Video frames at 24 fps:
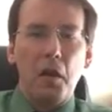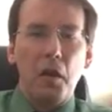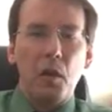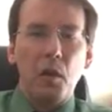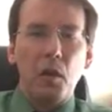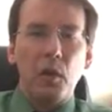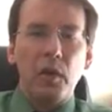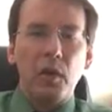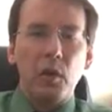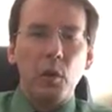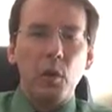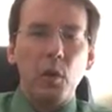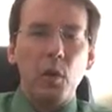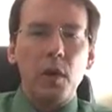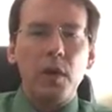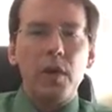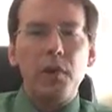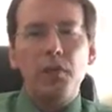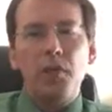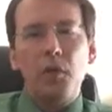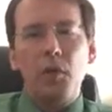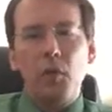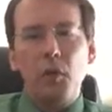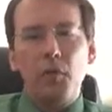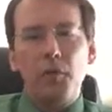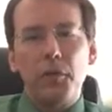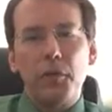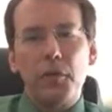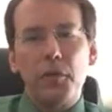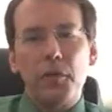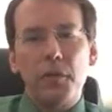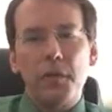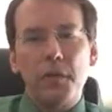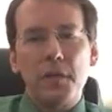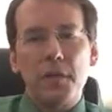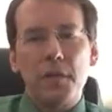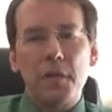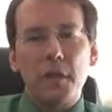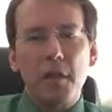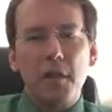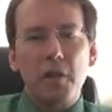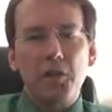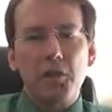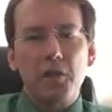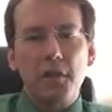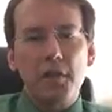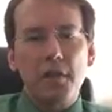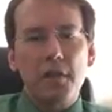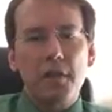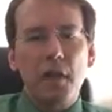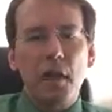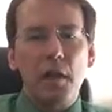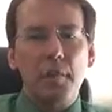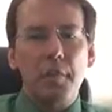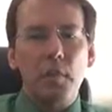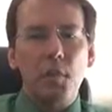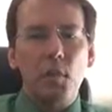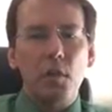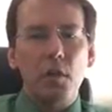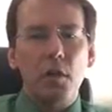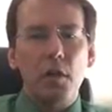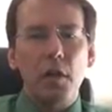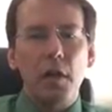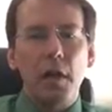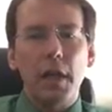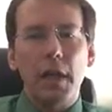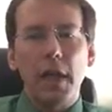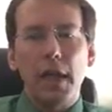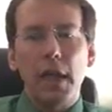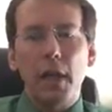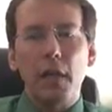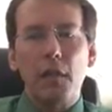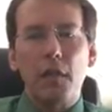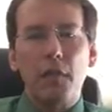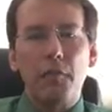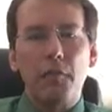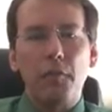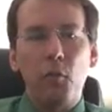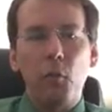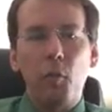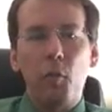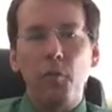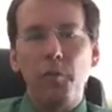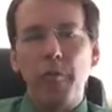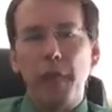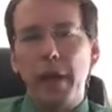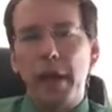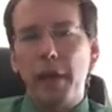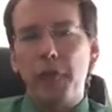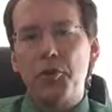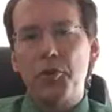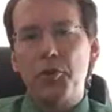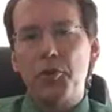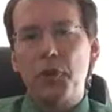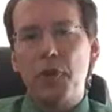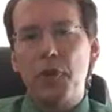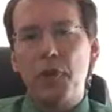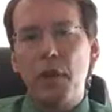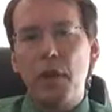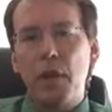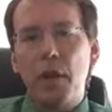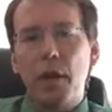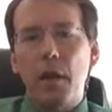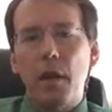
Hello everyone. So for this discussion assignment, we're looking at the four major